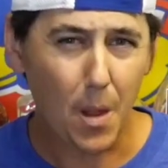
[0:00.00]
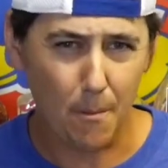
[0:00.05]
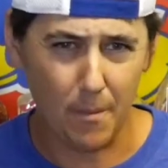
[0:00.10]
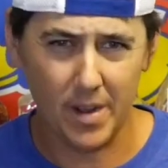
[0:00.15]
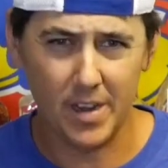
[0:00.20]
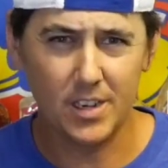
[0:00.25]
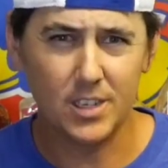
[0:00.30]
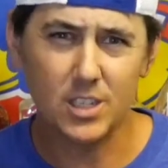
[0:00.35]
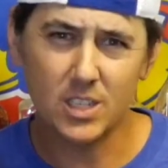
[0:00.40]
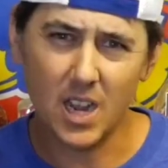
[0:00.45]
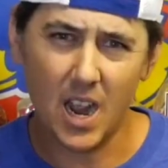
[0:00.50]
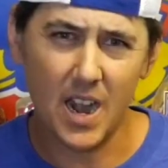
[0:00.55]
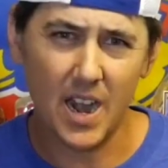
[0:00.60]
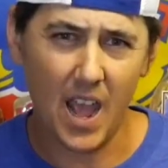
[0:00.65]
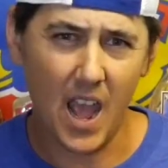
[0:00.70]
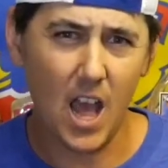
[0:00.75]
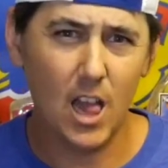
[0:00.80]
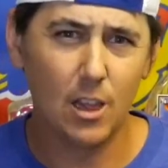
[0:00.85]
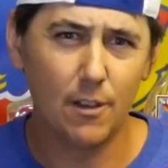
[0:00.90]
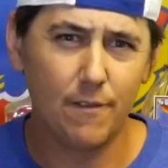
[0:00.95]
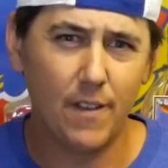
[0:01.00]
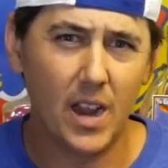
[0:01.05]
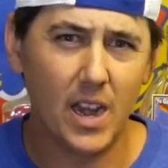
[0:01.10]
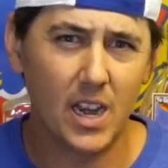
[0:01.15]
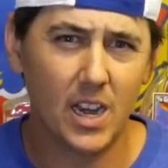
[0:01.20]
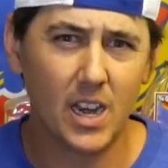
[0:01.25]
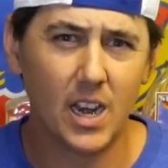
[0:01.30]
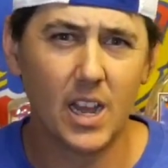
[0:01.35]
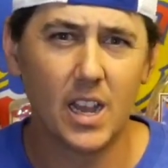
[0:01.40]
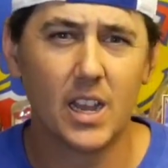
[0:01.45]
But it just kind of
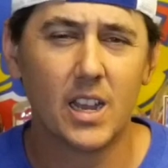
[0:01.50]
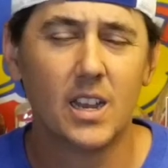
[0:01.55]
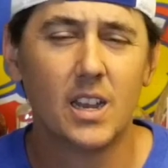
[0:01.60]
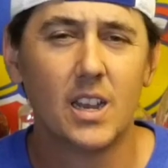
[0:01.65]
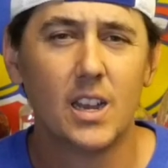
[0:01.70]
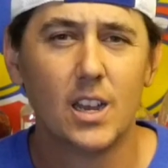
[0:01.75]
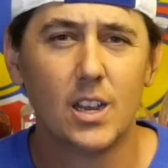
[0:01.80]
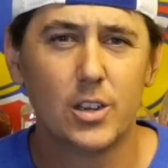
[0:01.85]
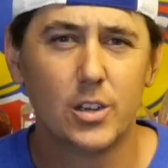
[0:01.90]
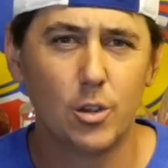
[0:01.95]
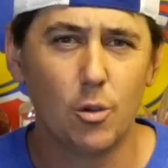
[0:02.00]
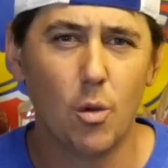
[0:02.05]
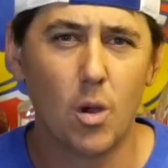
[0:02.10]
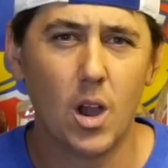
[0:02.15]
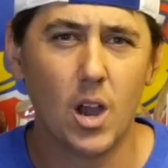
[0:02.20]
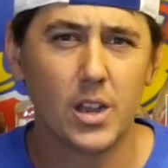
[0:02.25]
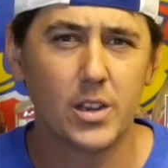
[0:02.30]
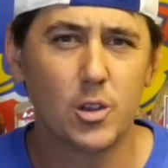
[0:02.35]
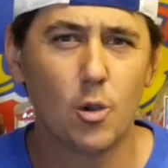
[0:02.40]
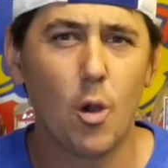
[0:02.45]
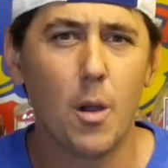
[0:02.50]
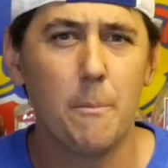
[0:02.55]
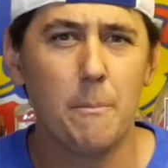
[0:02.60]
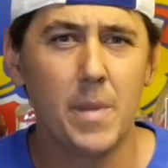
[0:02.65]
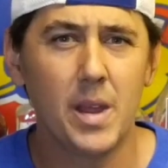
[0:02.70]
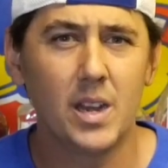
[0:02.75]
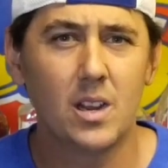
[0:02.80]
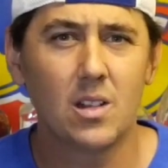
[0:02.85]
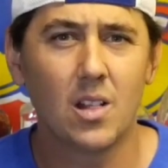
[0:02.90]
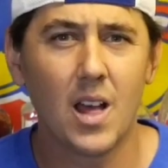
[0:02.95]
elevated it to a
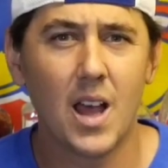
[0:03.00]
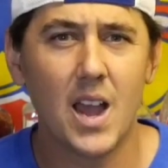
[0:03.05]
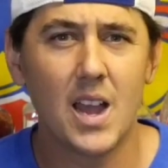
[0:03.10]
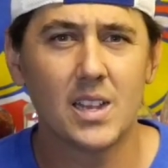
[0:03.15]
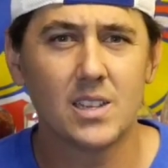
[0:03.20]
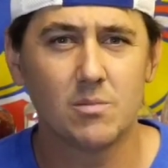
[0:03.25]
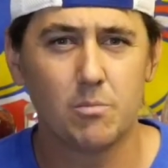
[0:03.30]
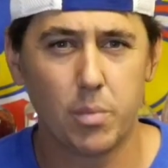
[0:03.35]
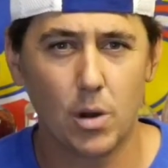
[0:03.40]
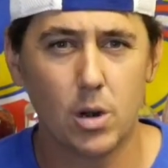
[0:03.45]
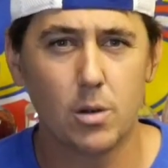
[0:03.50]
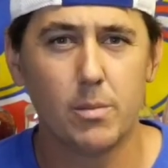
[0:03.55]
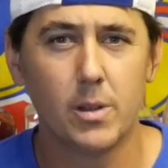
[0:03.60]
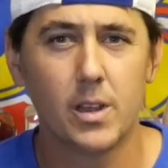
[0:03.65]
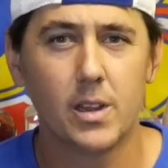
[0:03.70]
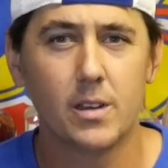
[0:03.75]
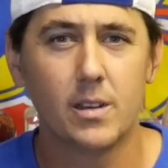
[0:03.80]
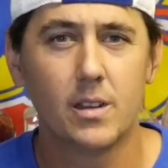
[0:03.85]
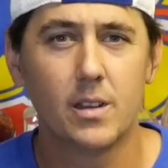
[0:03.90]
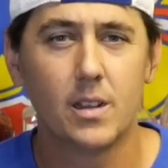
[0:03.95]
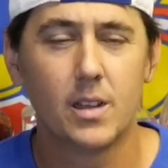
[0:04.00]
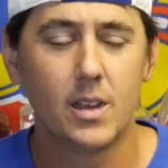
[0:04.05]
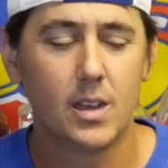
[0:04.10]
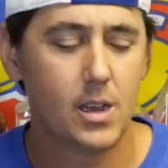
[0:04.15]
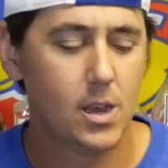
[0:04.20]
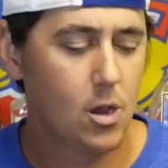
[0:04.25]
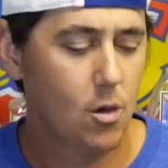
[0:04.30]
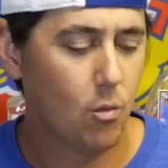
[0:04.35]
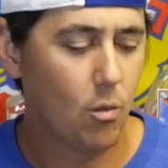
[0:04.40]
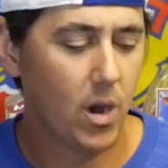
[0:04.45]
mid-class bourbon
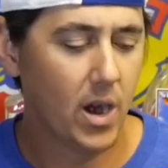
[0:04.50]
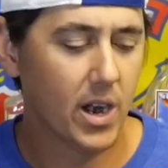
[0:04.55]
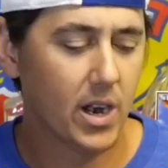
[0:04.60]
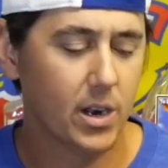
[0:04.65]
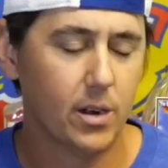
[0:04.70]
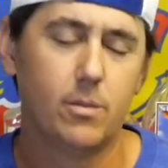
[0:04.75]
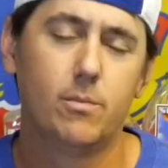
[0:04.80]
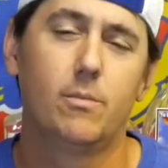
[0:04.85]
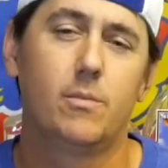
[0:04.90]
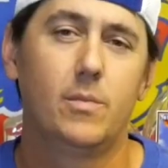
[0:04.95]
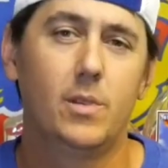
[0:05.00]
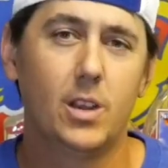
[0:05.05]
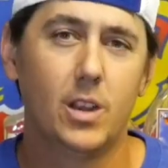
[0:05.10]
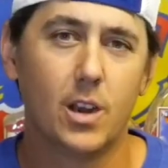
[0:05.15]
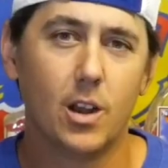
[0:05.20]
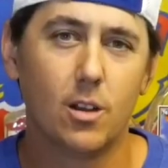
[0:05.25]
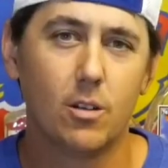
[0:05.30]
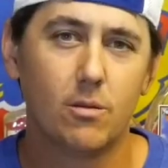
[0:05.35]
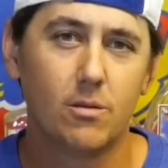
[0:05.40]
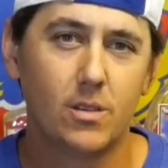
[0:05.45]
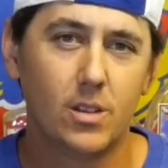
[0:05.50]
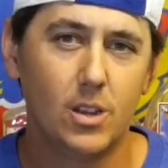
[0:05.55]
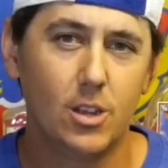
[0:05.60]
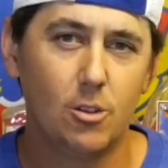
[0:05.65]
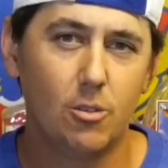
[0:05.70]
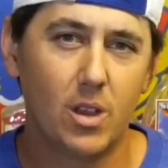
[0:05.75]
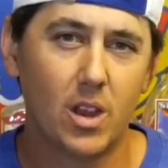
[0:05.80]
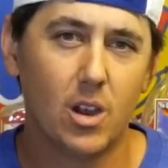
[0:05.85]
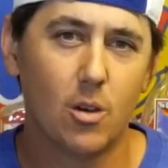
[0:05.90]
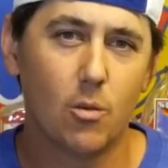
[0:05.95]
where, you know,
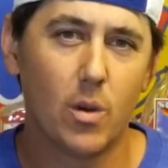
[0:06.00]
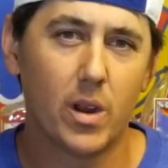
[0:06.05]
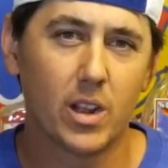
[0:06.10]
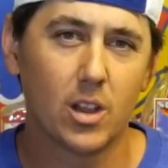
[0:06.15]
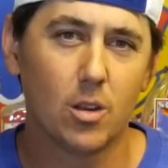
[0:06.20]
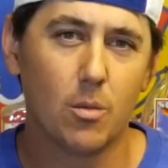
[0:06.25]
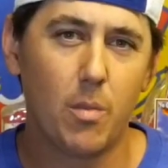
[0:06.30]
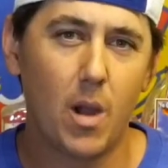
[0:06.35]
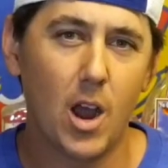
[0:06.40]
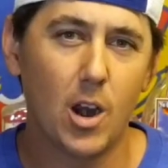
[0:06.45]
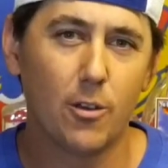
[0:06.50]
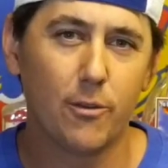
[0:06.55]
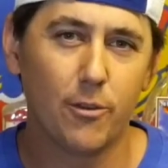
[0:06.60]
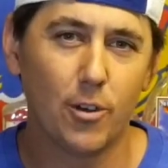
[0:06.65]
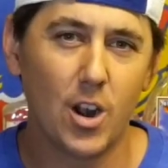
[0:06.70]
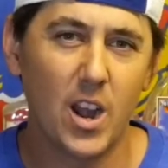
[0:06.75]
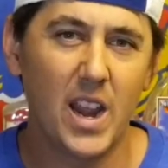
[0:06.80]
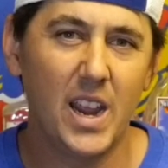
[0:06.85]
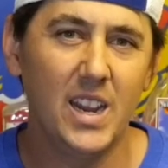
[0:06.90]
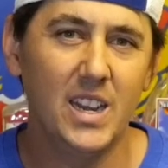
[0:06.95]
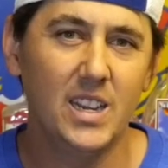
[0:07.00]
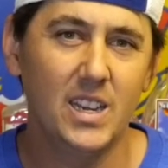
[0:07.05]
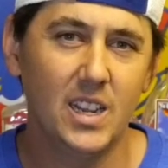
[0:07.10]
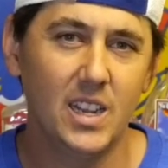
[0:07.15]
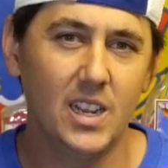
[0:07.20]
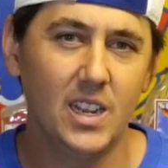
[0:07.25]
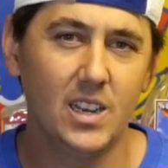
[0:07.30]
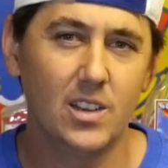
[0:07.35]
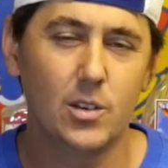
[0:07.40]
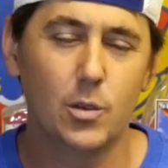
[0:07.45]
you get a regular bottle for
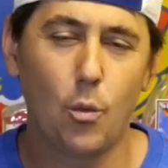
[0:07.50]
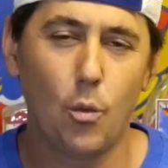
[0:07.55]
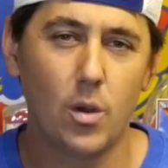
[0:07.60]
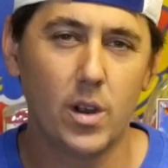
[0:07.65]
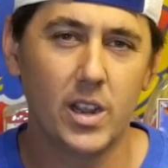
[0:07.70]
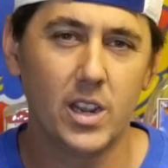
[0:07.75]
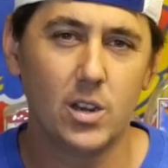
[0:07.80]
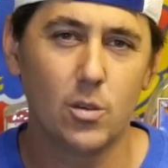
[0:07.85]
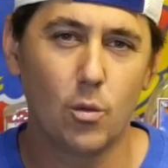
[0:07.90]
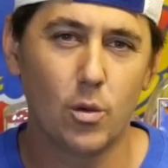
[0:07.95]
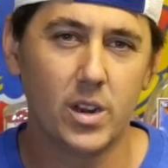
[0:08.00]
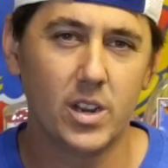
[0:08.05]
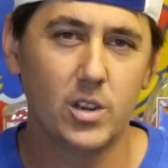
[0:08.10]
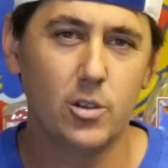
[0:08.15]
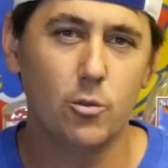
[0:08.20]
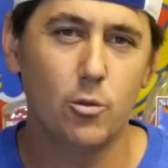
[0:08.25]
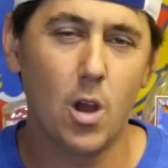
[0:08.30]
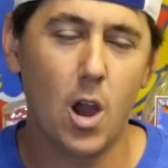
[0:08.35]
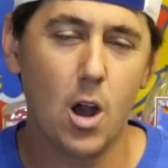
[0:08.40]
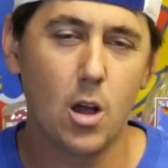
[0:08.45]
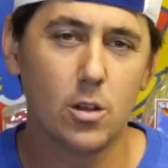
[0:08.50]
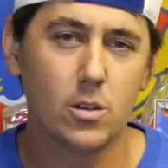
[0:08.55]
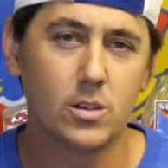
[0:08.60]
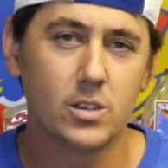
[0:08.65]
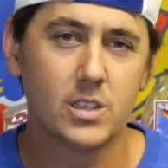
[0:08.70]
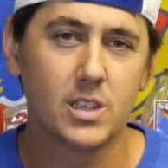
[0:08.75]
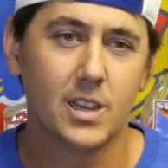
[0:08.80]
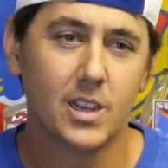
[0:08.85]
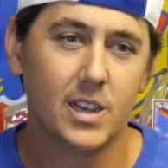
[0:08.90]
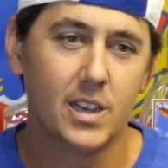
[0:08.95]
$18, $20,
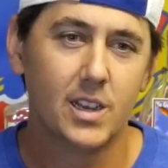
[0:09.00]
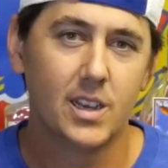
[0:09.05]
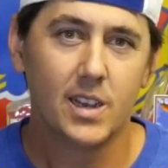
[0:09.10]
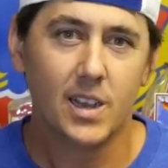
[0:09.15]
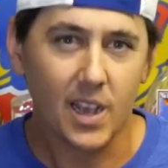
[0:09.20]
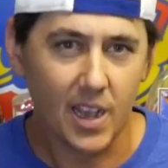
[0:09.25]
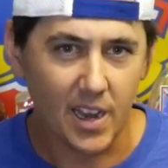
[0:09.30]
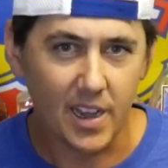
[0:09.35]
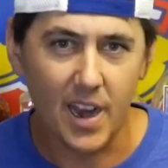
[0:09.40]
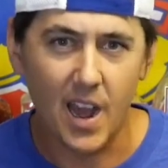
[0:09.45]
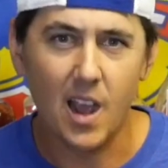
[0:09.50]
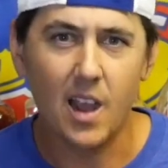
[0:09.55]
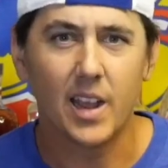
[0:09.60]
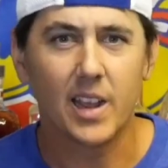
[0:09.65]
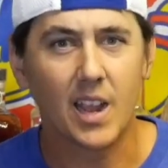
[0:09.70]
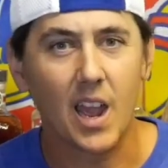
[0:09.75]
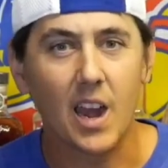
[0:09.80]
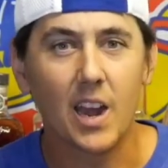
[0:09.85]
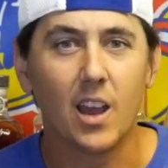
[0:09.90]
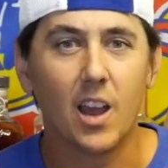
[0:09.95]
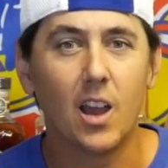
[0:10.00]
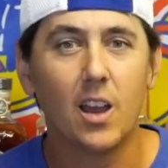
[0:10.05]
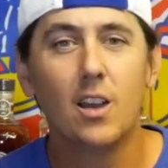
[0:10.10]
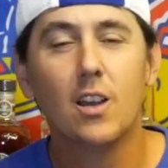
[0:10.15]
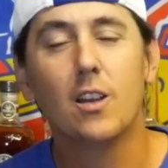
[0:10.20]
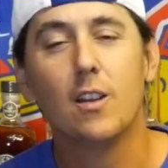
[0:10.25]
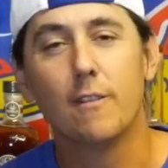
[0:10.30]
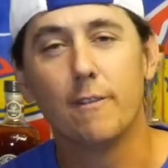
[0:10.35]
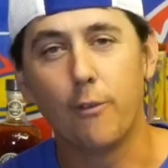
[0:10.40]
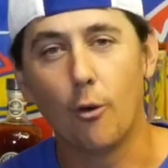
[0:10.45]
$22, and now I got
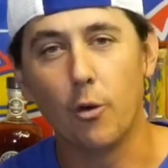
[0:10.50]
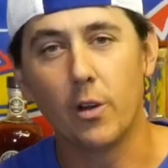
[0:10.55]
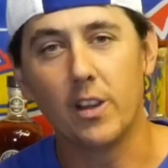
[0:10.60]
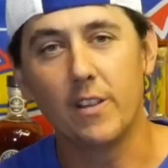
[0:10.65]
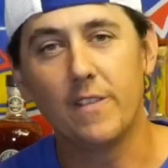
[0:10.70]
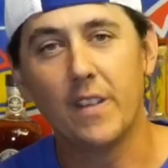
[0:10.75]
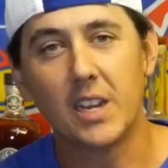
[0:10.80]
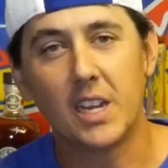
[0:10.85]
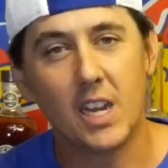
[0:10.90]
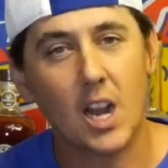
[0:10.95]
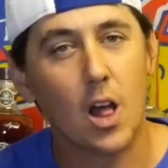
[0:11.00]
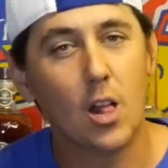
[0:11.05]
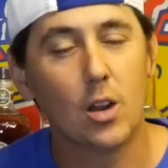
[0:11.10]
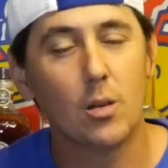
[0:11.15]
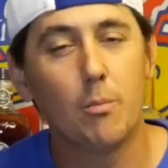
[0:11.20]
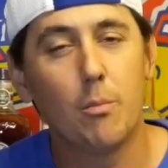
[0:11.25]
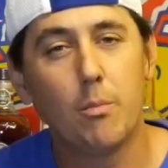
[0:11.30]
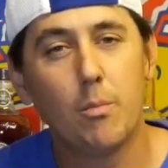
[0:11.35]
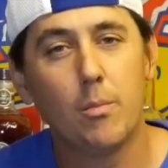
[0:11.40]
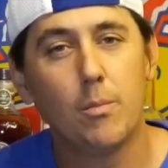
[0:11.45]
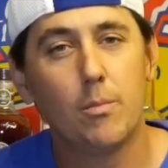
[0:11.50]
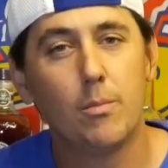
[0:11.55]
a $40, $50